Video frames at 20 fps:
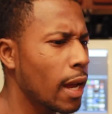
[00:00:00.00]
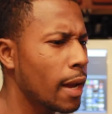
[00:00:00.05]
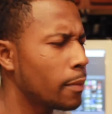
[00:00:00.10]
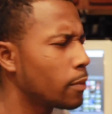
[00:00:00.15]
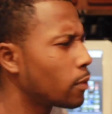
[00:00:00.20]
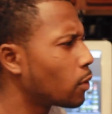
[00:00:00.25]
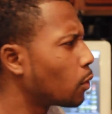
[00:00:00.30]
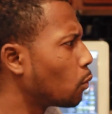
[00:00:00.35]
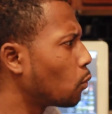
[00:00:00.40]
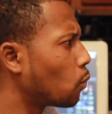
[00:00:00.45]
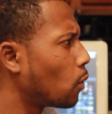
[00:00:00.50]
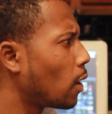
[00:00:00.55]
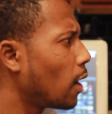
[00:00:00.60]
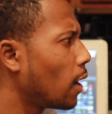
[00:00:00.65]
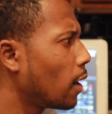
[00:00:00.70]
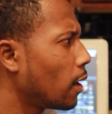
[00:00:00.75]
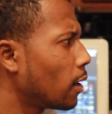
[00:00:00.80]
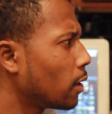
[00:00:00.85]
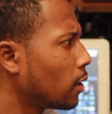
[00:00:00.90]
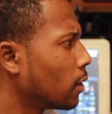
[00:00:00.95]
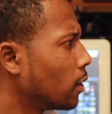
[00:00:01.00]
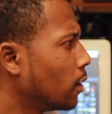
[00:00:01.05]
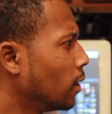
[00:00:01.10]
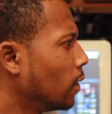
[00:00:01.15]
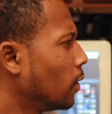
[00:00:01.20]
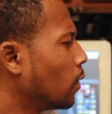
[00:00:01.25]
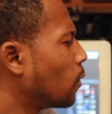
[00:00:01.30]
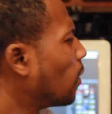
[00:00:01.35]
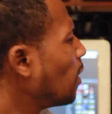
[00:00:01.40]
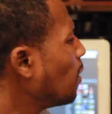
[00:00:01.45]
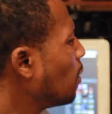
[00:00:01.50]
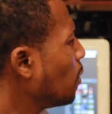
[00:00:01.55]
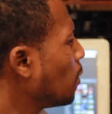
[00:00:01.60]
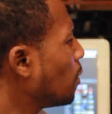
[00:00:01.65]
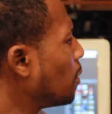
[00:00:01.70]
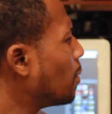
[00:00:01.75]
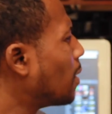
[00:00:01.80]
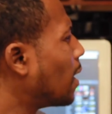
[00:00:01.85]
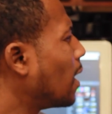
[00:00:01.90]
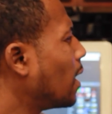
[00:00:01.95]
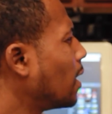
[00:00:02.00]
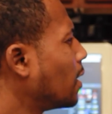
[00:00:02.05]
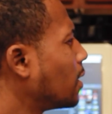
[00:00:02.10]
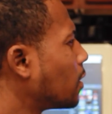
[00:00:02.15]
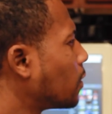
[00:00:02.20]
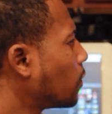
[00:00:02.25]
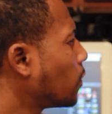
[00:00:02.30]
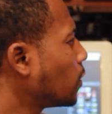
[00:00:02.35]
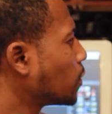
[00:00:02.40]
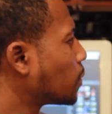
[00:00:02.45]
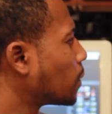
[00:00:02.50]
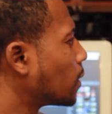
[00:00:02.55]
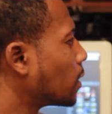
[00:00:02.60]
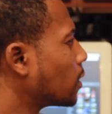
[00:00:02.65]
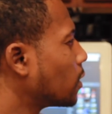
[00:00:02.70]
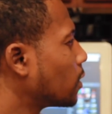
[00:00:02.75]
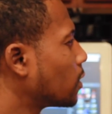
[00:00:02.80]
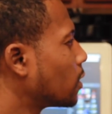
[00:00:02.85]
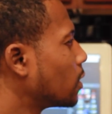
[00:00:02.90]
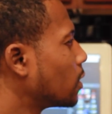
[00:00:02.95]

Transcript: happened or why. Why were we behind in the first place?